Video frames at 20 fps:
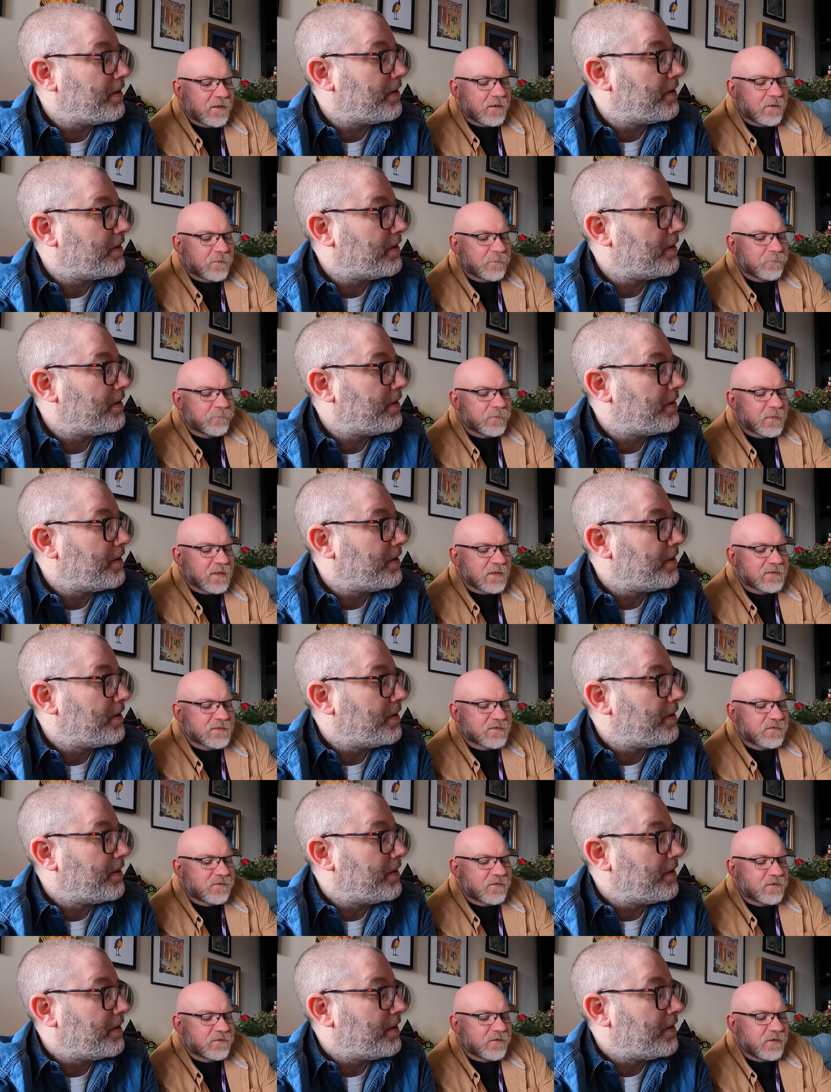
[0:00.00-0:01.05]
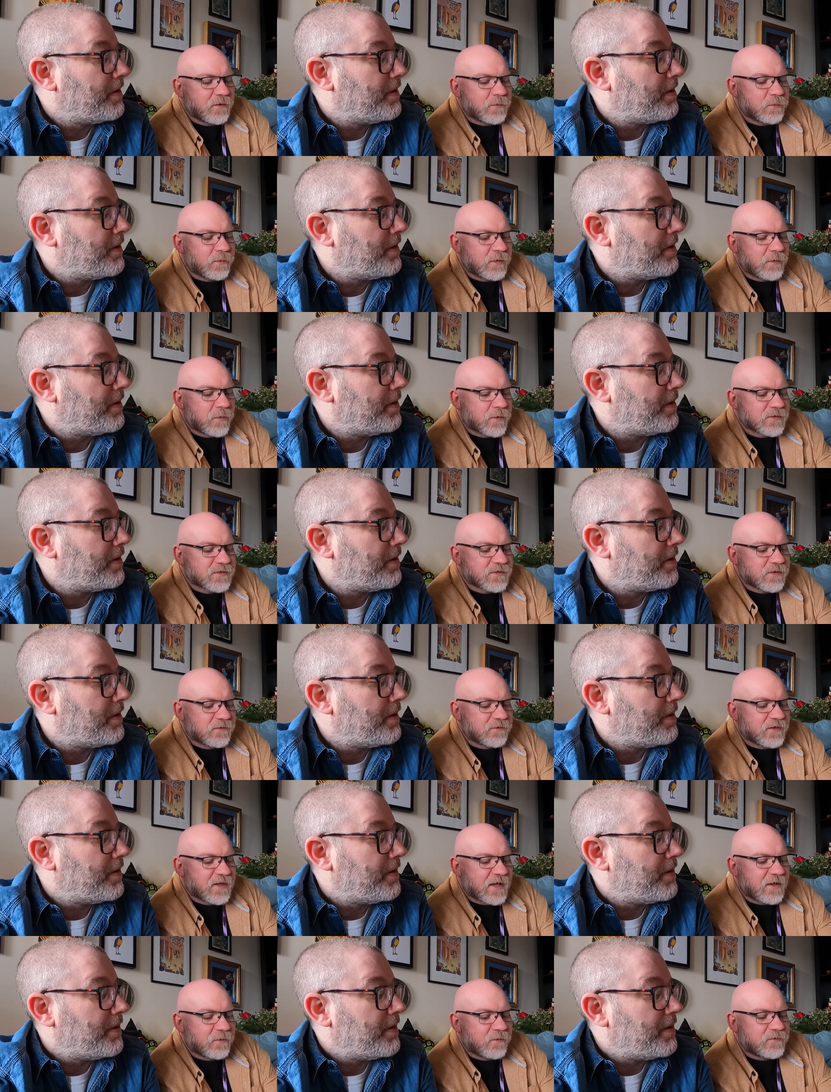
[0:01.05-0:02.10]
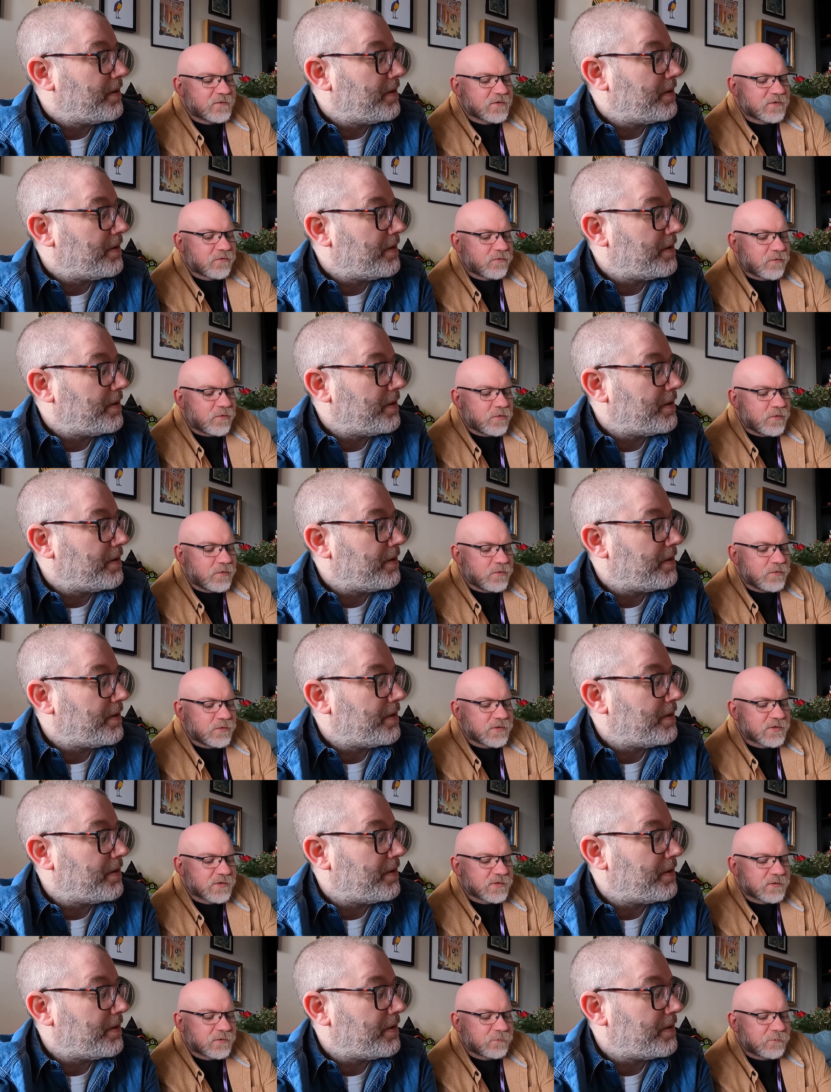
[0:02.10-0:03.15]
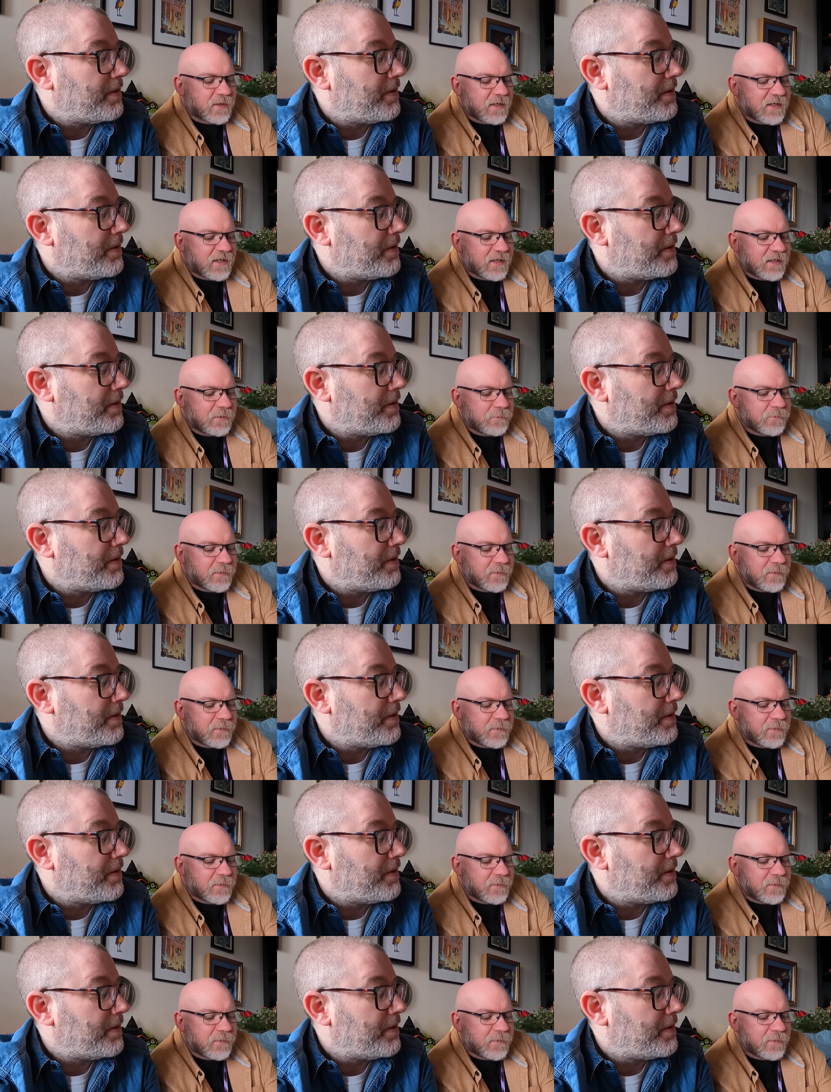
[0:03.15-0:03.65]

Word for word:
Speaker 1: um, it's the film we watched the other day with Scrooge, Mickey,